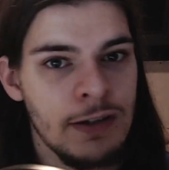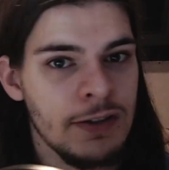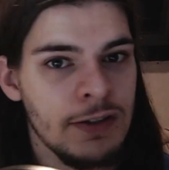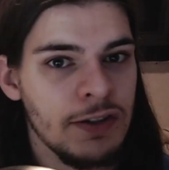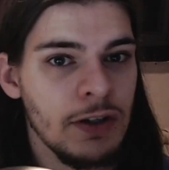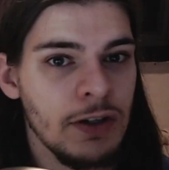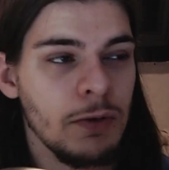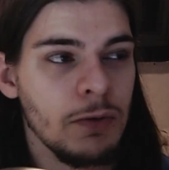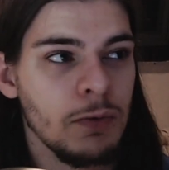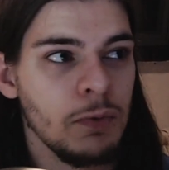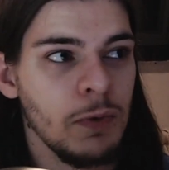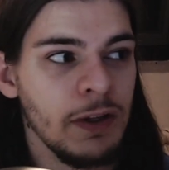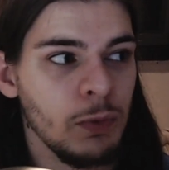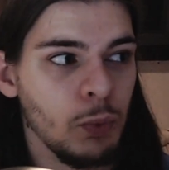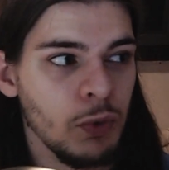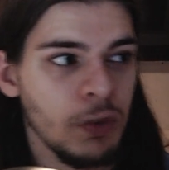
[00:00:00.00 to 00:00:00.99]
So
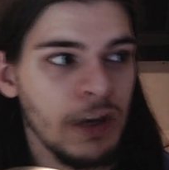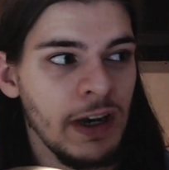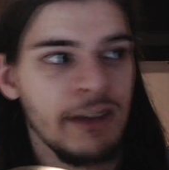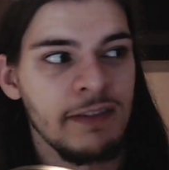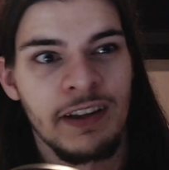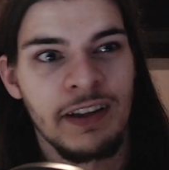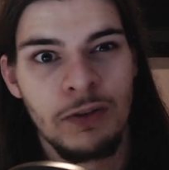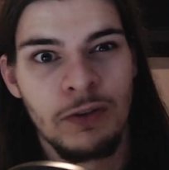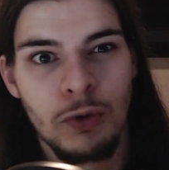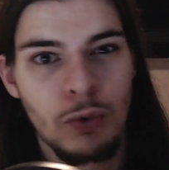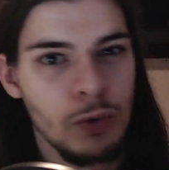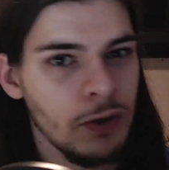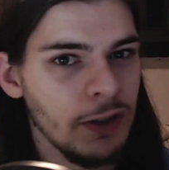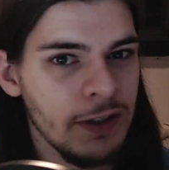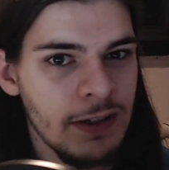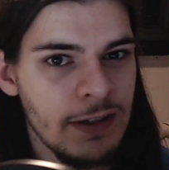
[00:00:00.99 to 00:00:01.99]
it would have a
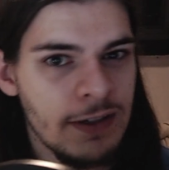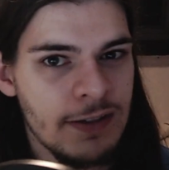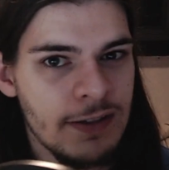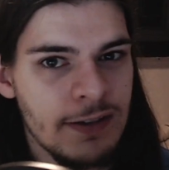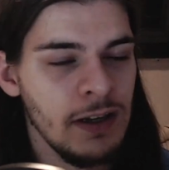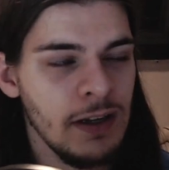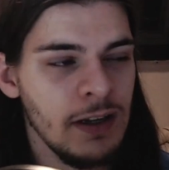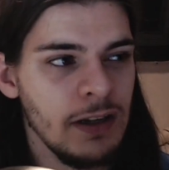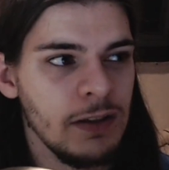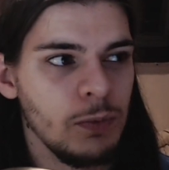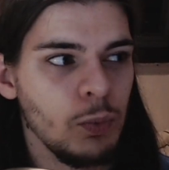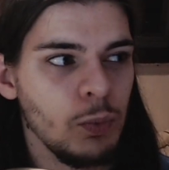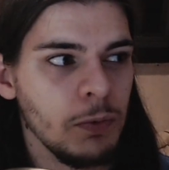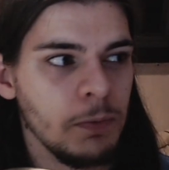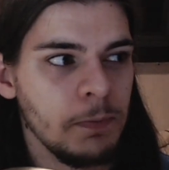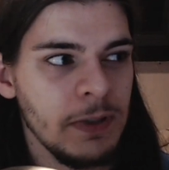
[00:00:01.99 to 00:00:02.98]
nucleus, it
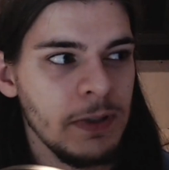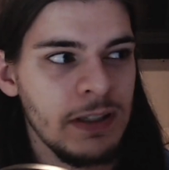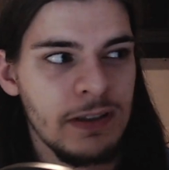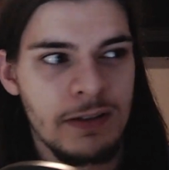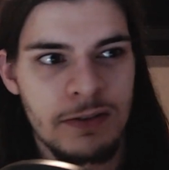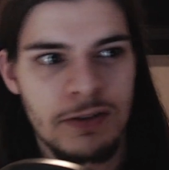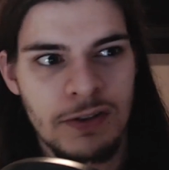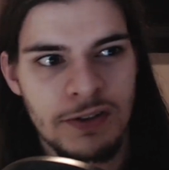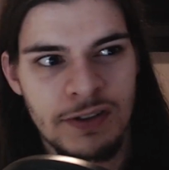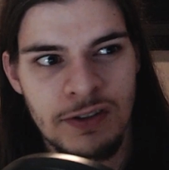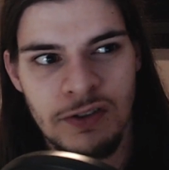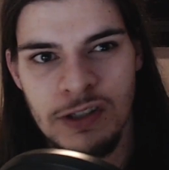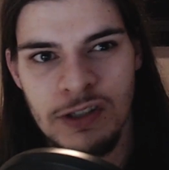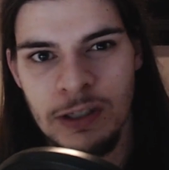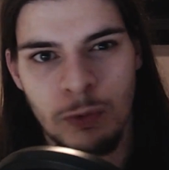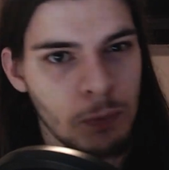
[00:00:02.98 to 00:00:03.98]
would be just in
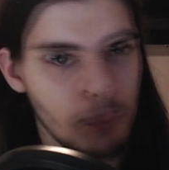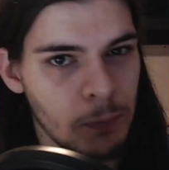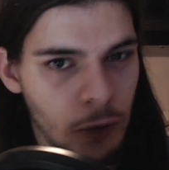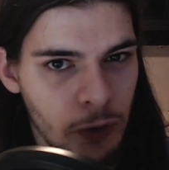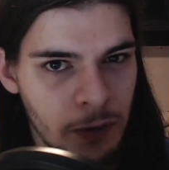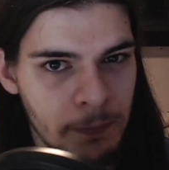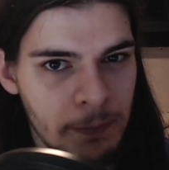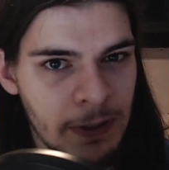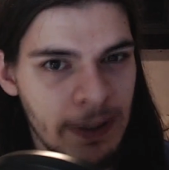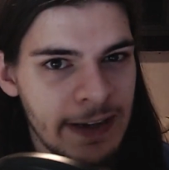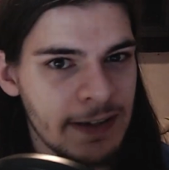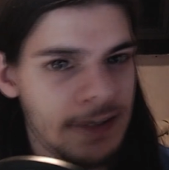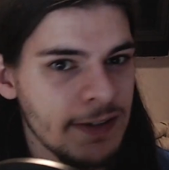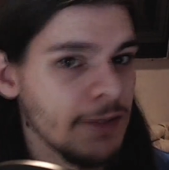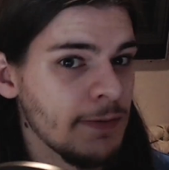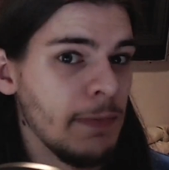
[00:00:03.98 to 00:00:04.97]
general more
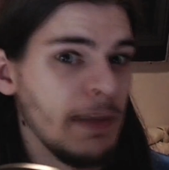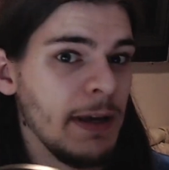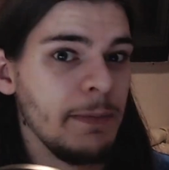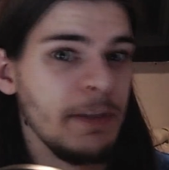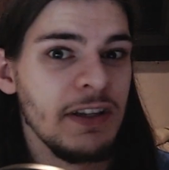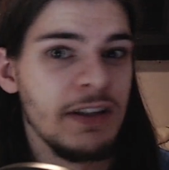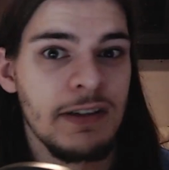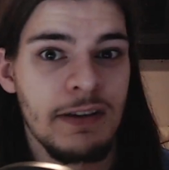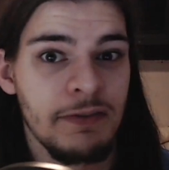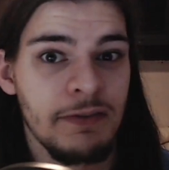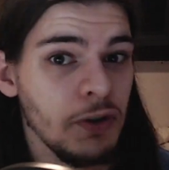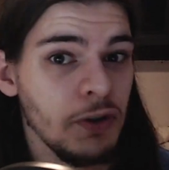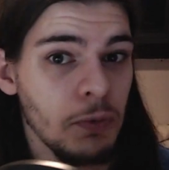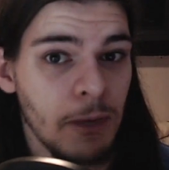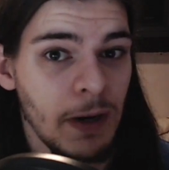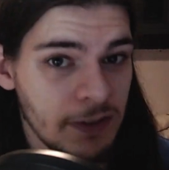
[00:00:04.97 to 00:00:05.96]
complex, maybe a
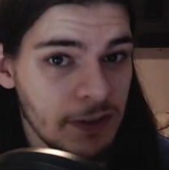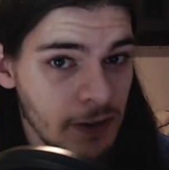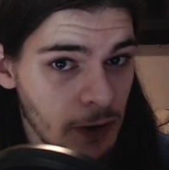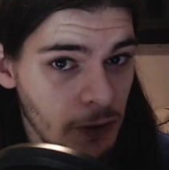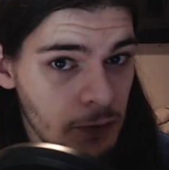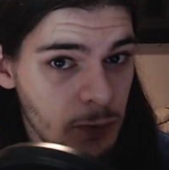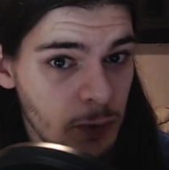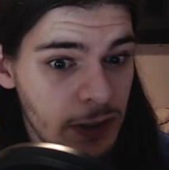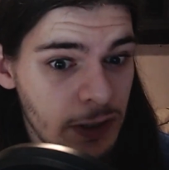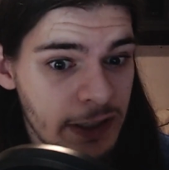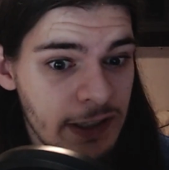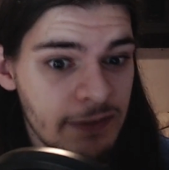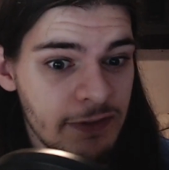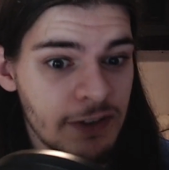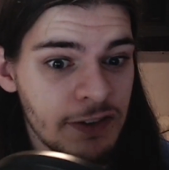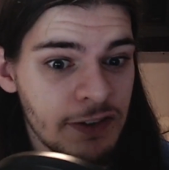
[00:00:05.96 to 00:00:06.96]
few mitochondria
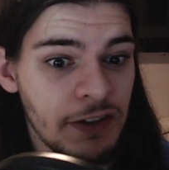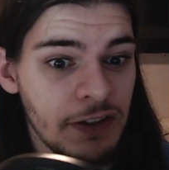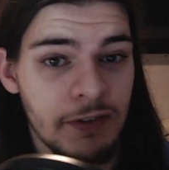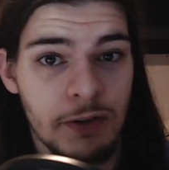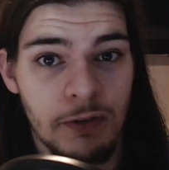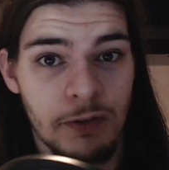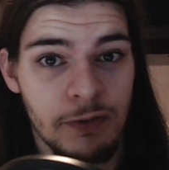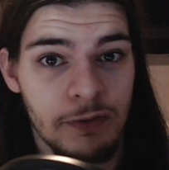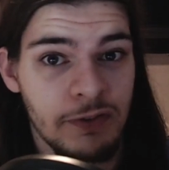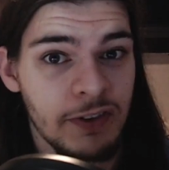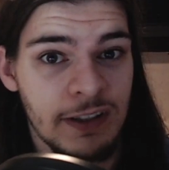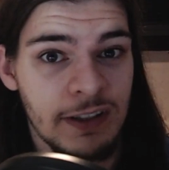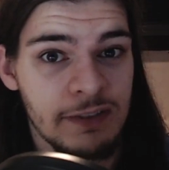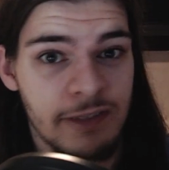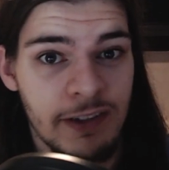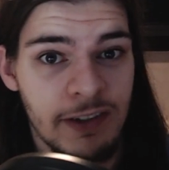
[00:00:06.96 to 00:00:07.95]
even, if you're
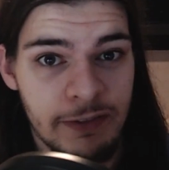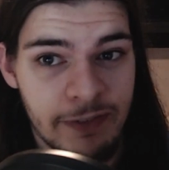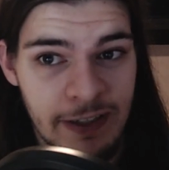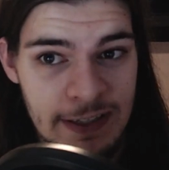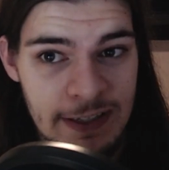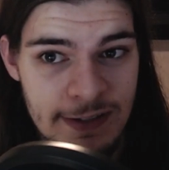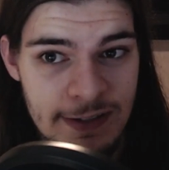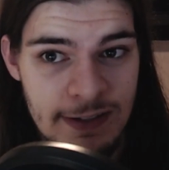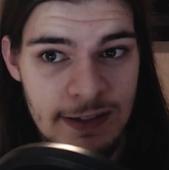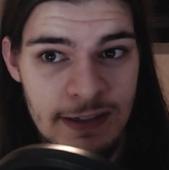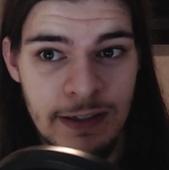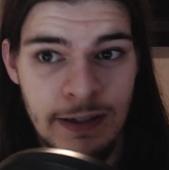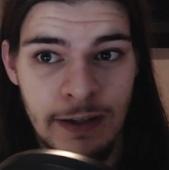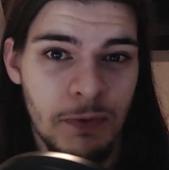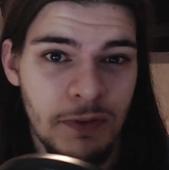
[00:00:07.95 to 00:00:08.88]
feeling very fancy.